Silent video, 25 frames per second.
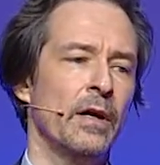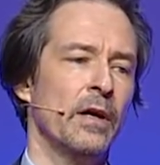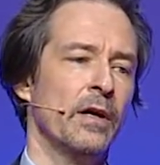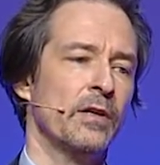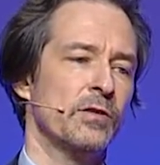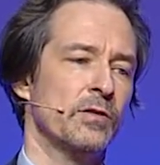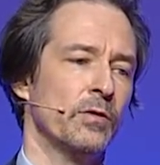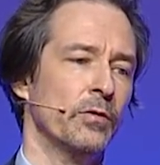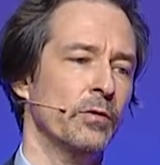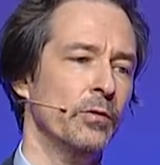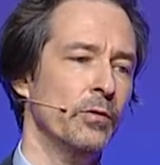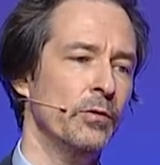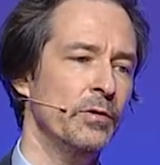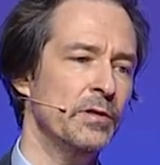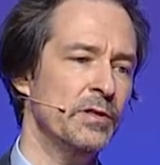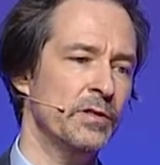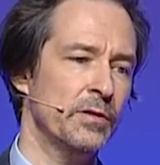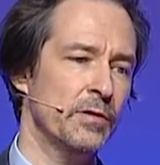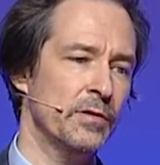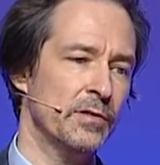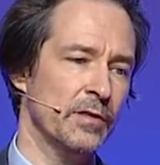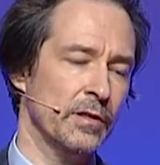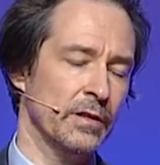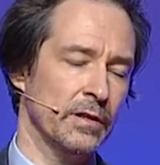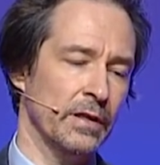So who is
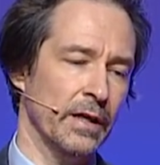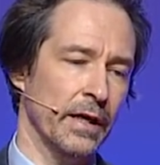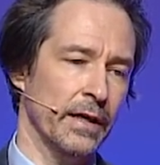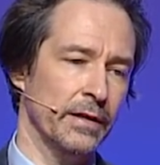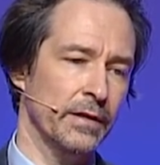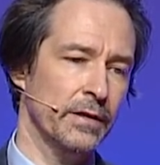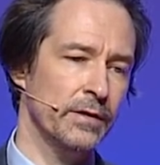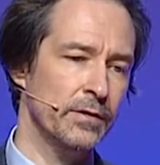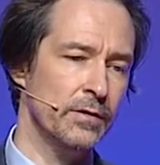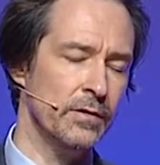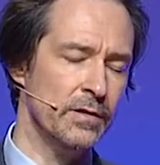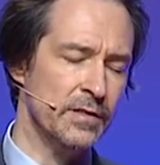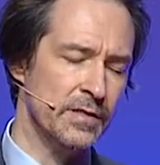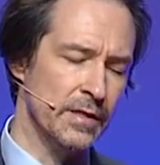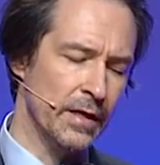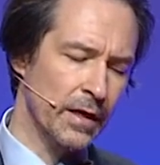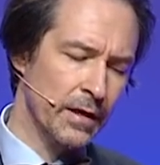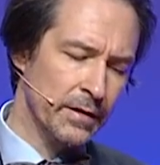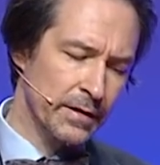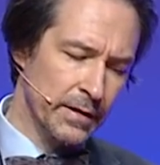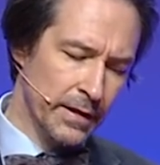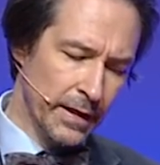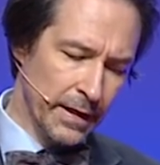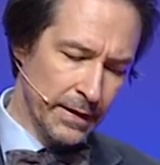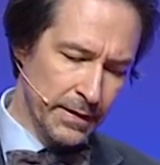using that? It turns
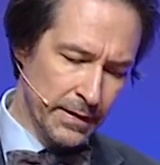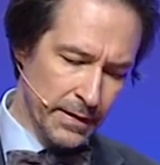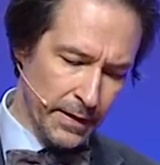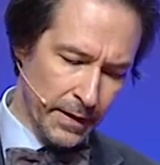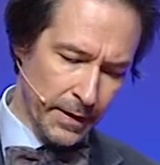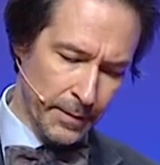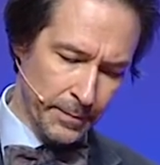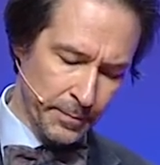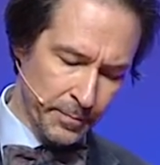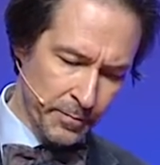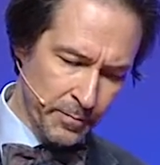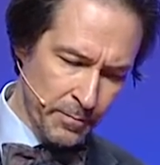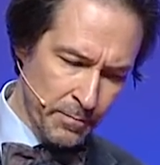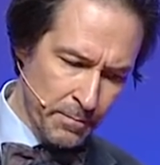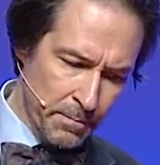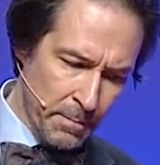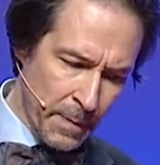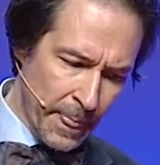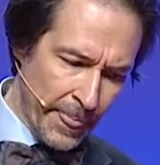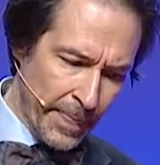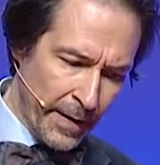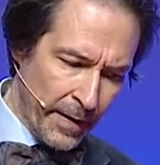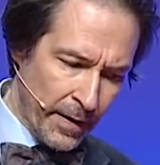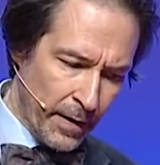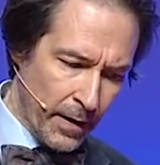out that
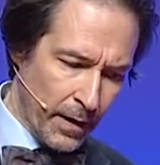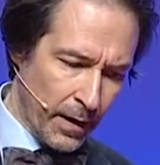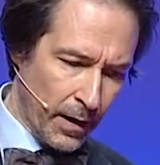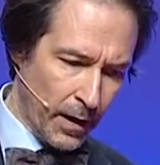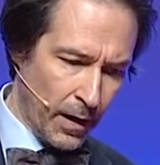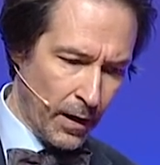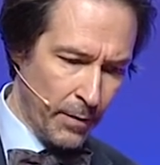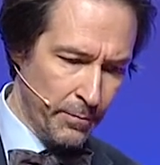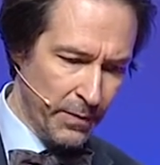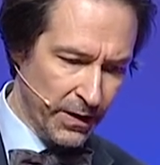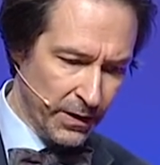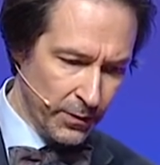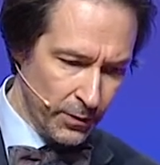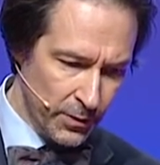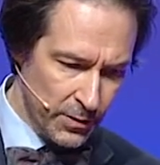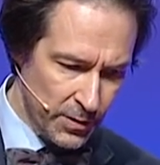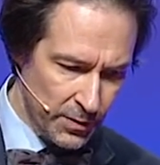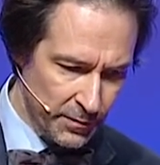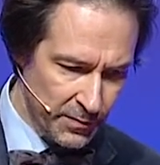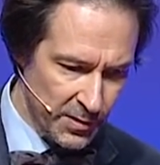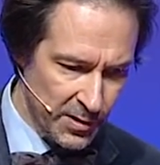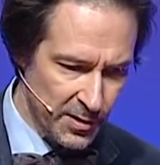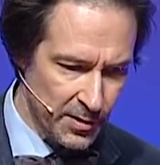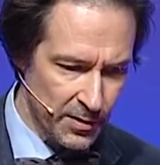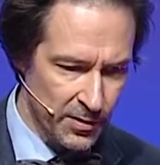because
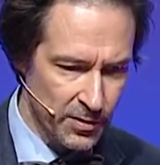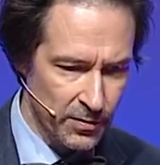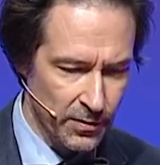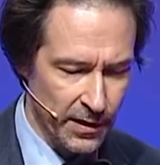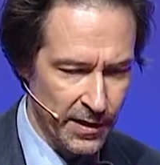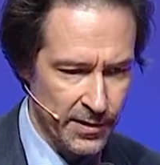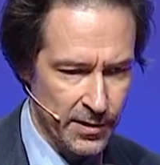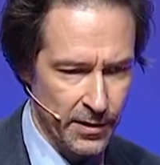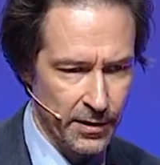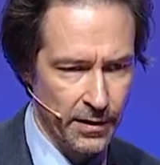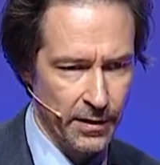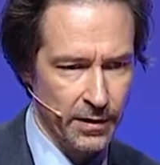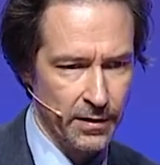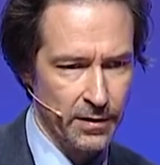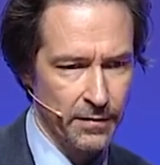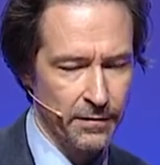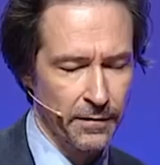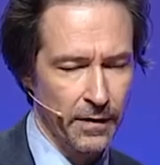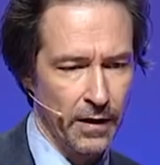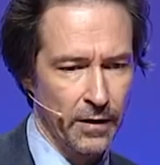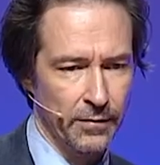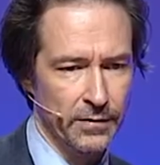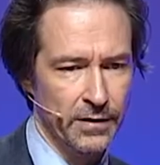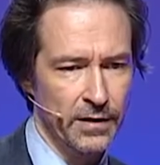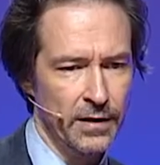of Decentralized Identity
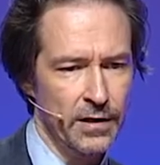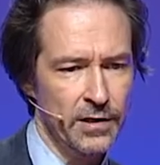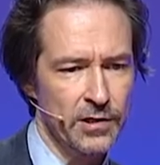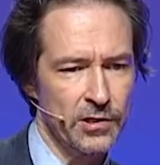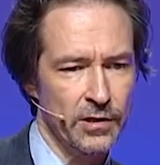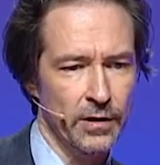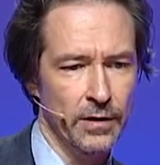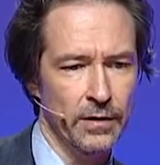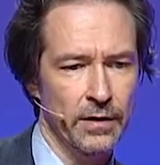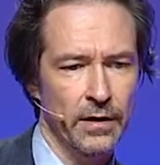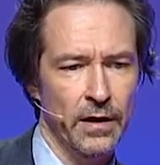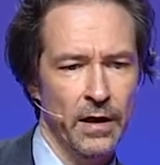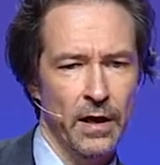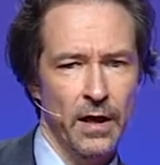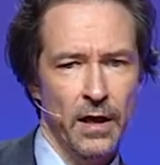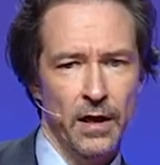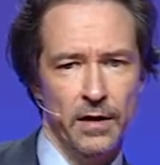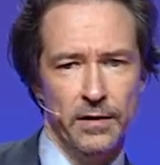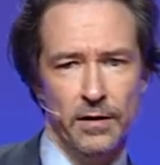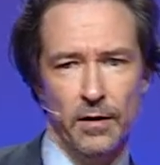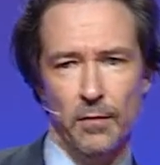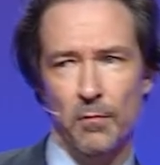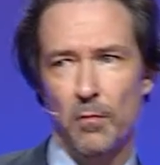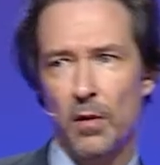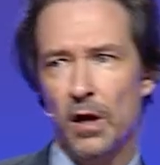Foundation,
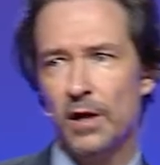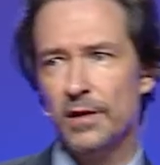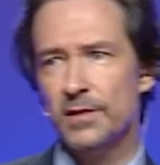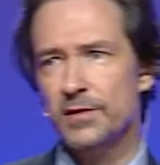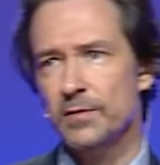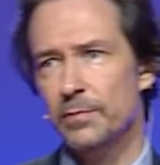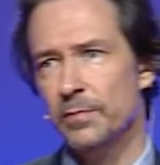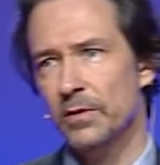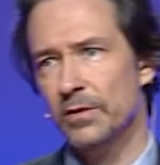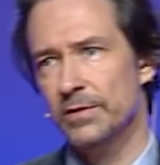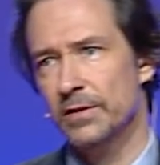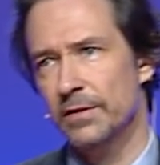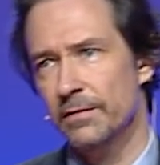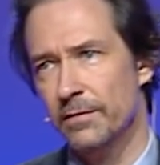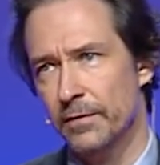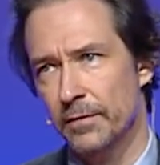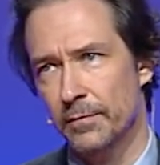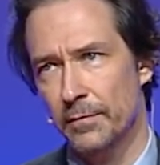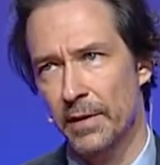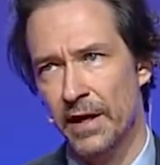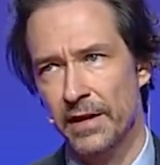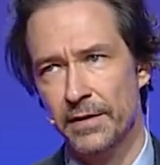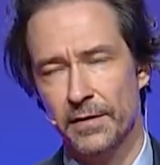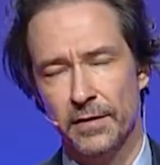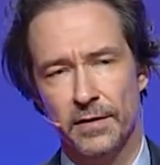there are multiple different
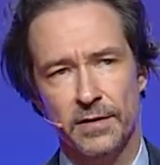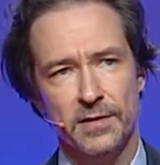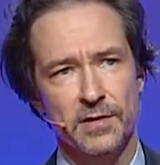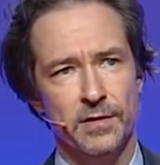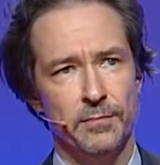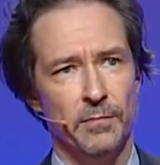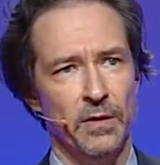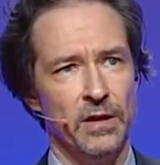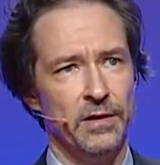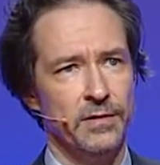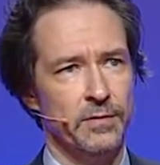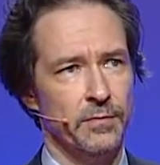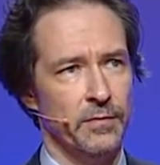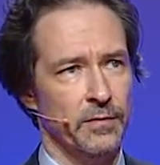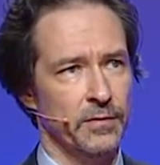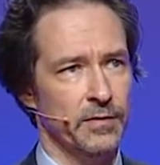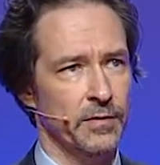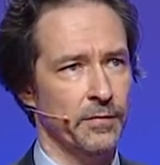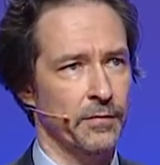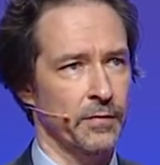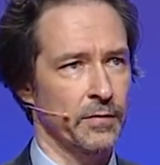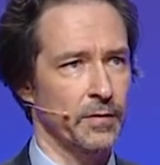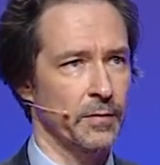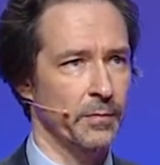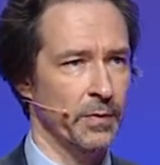methods and multiple
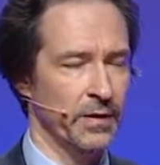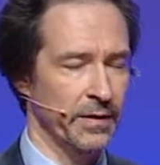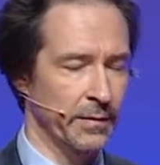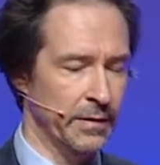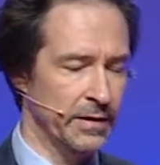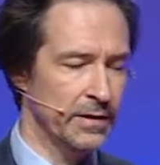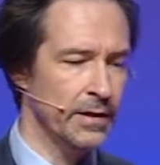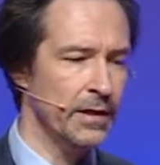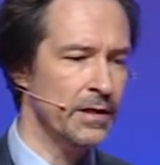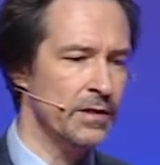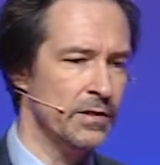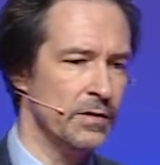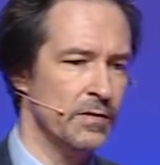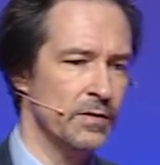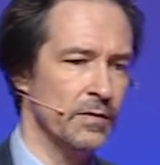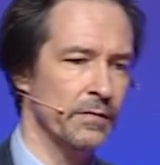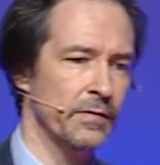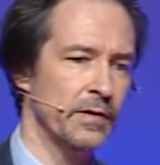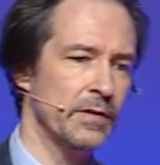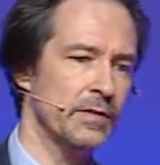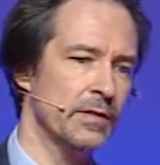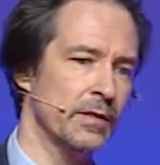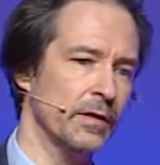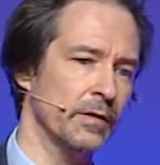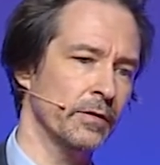different implementations of
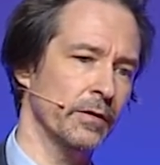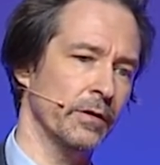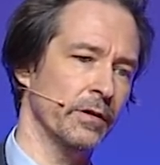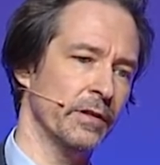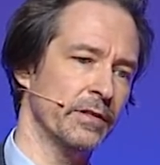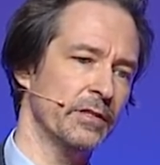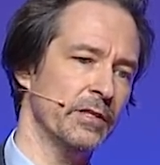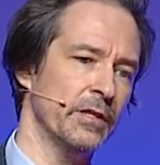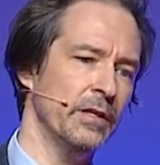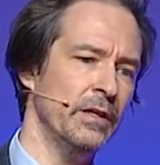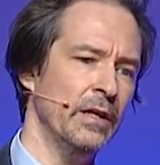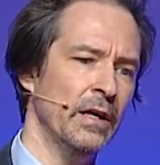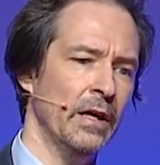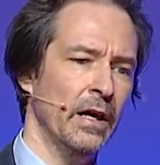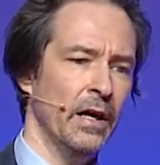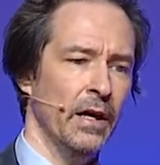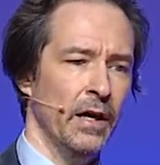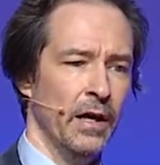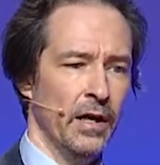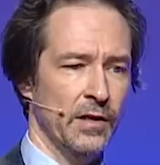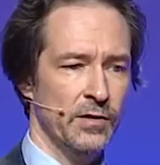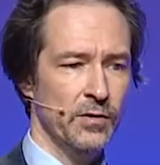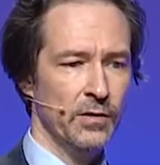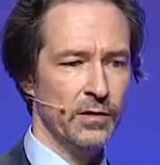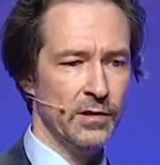this technology.
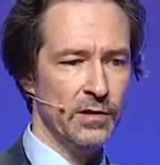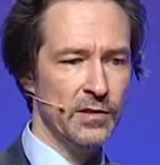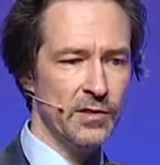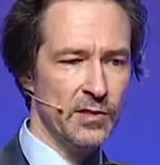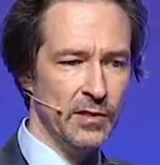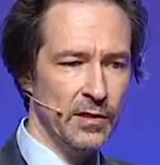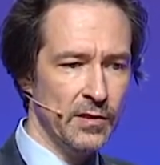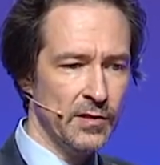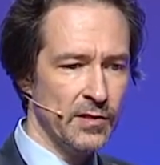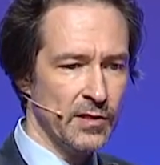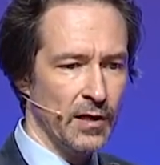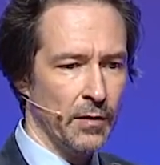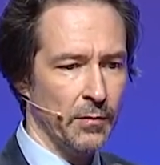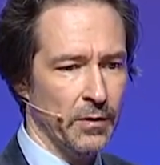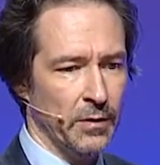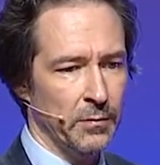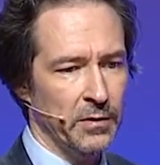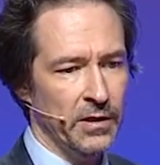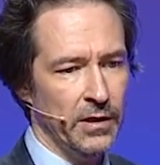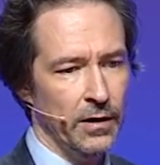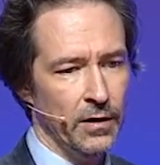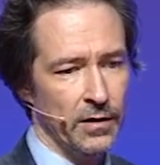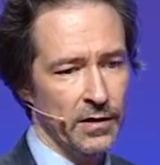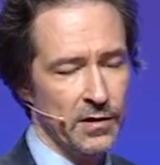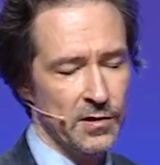As you can see, some of them
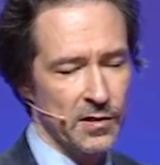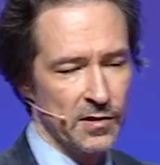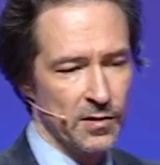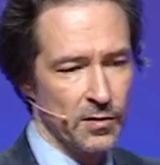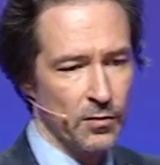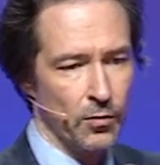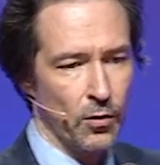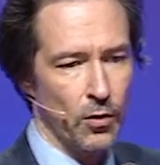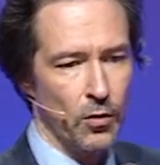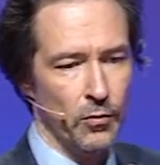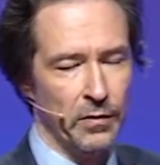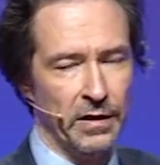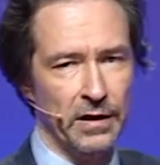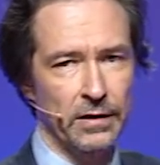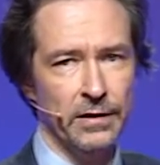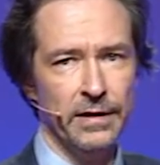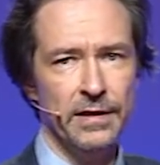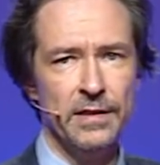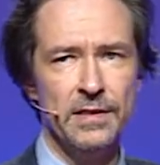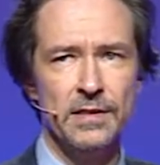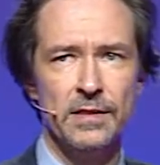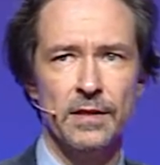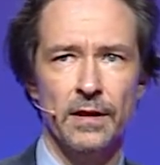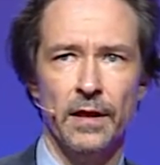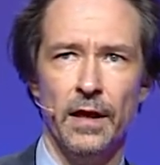here, this is a growing
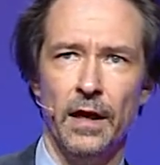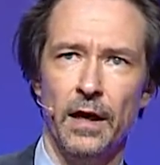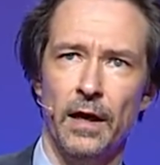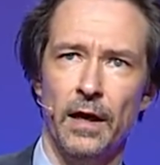list.